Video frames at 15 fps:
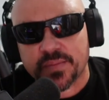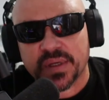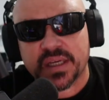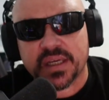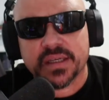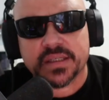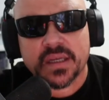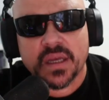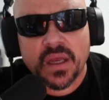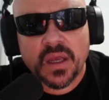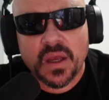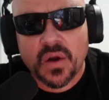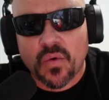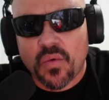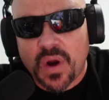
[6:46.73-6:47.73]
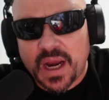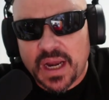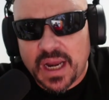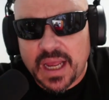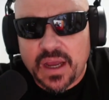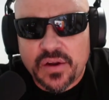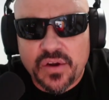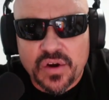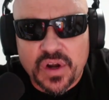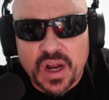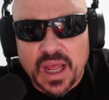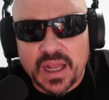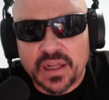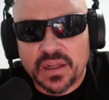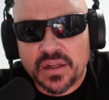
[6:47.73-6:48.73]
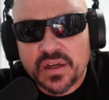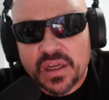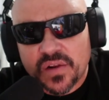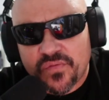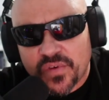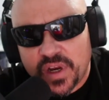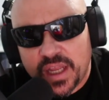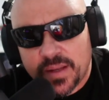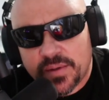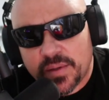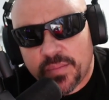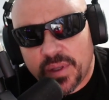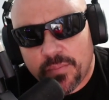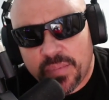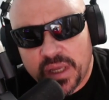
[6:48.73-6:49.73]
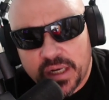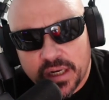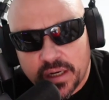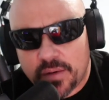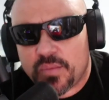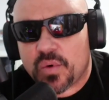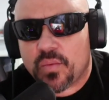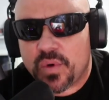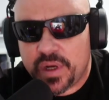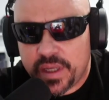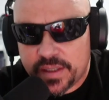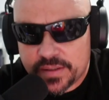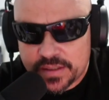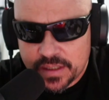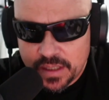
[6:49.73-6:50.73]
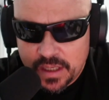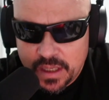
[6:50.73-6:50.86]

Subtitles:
Because right now you're not looking for him to be beating number ones.